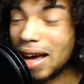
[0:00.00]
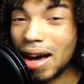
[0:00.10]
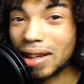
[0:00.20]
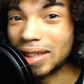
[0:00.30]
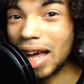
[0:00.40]

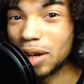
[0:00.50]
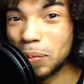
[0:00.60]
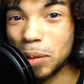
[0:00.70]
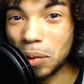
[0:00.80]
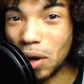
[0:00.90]
A lot of
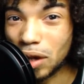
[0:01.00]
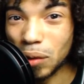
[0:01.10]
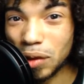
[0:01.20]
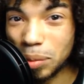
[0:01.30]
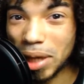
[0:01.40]
people aren't
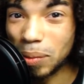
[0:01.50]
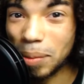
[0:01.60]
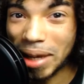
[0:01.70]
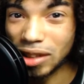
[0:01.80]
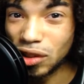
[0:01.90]
going to be able to
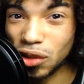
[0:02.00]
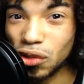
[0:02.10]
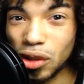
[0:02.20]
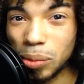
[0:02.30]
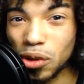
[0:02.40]
make it to the
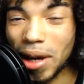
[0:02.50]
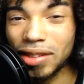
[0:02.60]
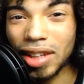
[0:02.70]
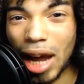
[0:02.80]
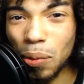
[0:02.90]
stream, so I
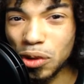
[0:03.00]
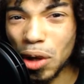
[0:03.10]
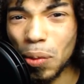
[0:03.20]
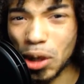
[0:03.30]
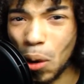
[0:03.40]
said I was
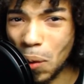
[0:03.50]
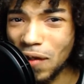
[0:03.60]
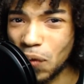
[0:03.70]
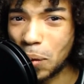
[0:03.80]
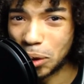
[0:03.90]
going to record
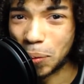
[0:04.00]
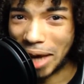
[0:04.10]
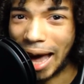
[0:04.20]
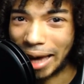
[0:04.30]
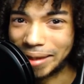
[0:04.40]
it for you
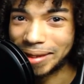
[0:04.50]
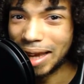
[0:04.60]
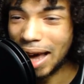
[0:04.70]
guys.